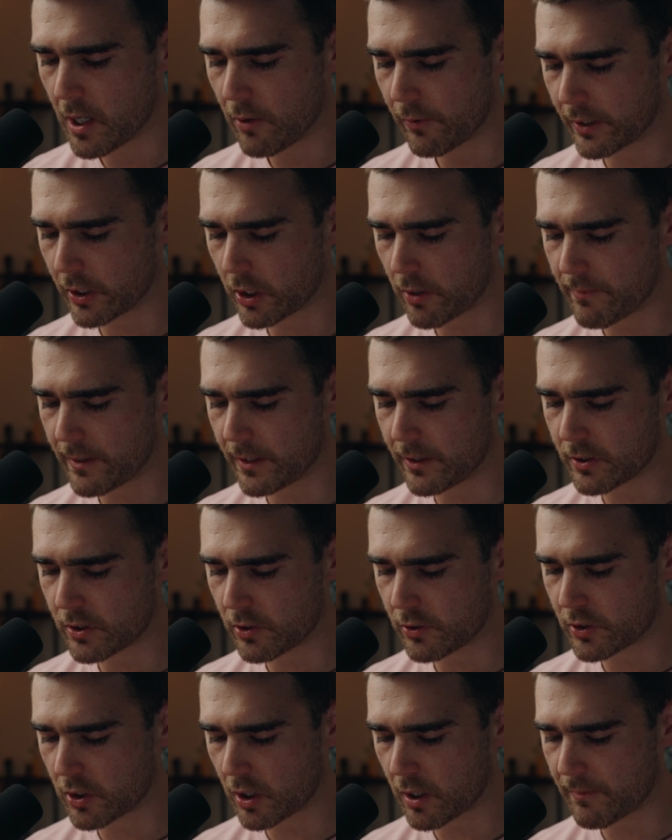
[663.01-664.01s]
We're going to go minions
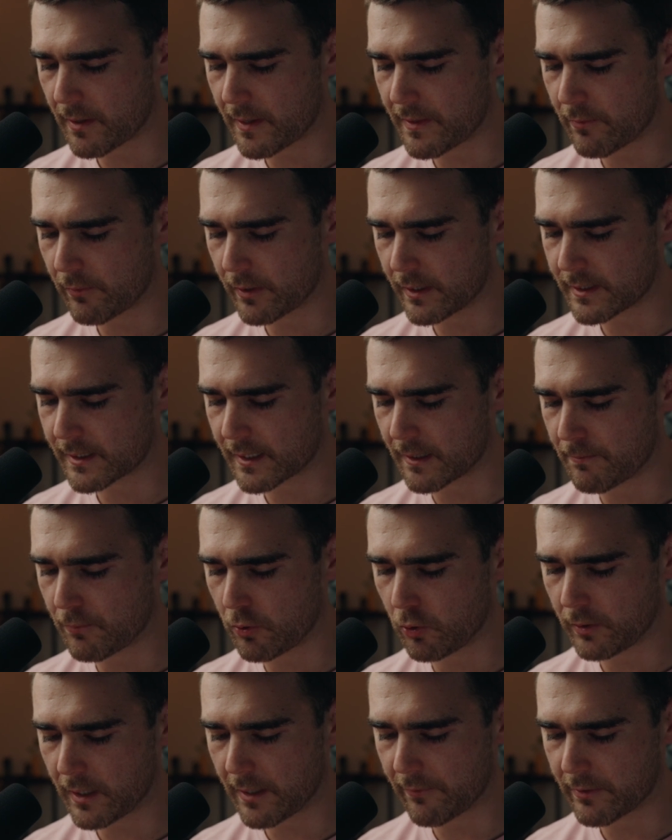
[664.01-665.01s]
on top, and then we're just going to
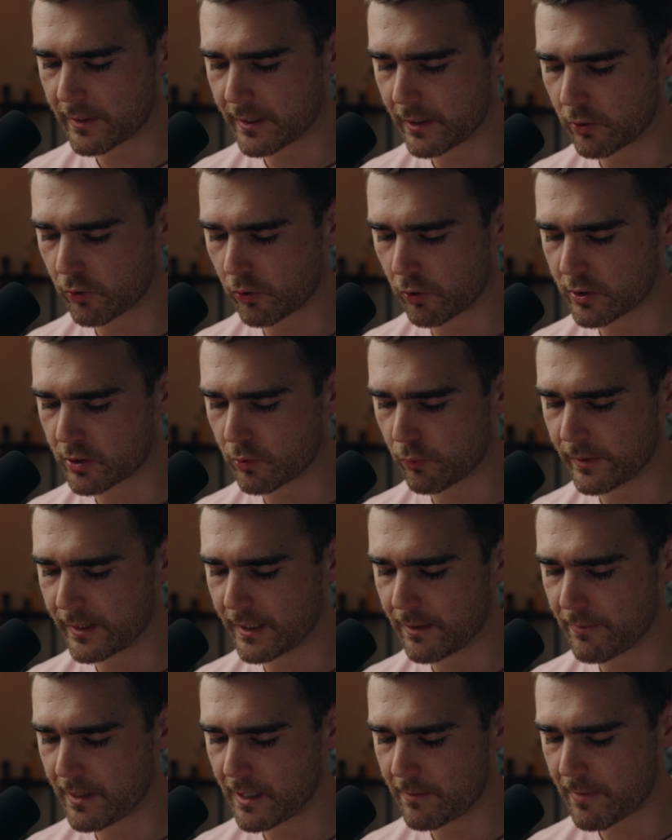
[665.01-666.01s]
pull everything across with
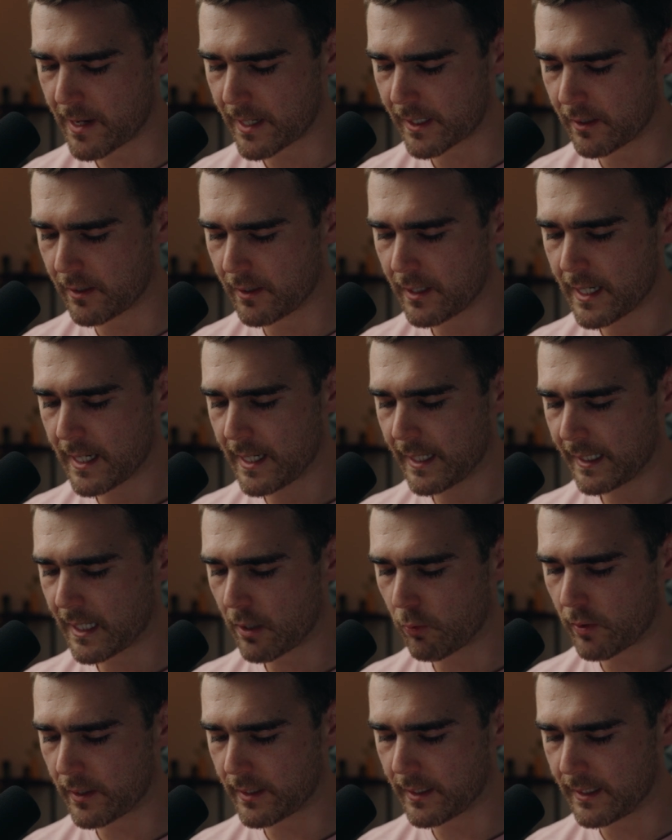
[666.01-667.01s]
the mini P.E.K.K.A.
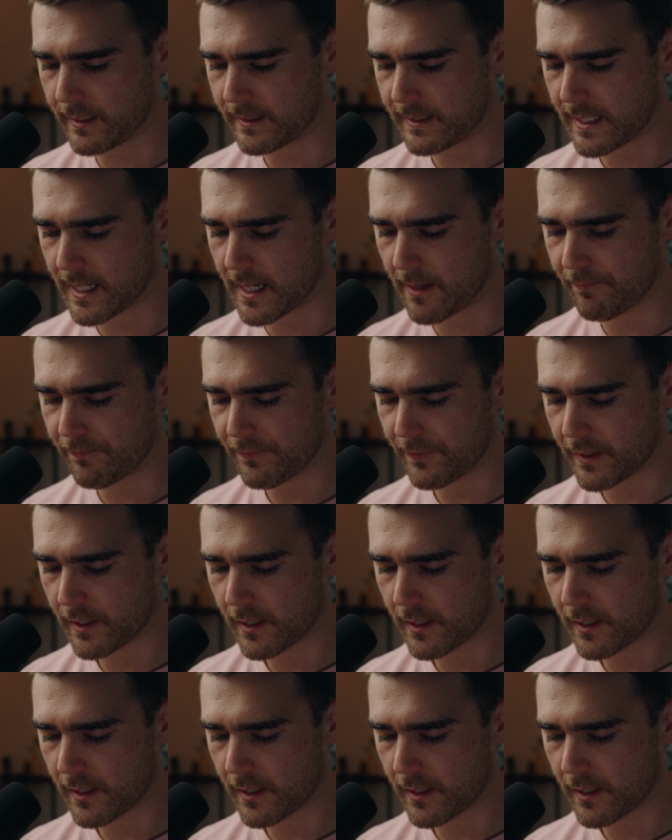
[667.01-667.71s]
Get one hit down.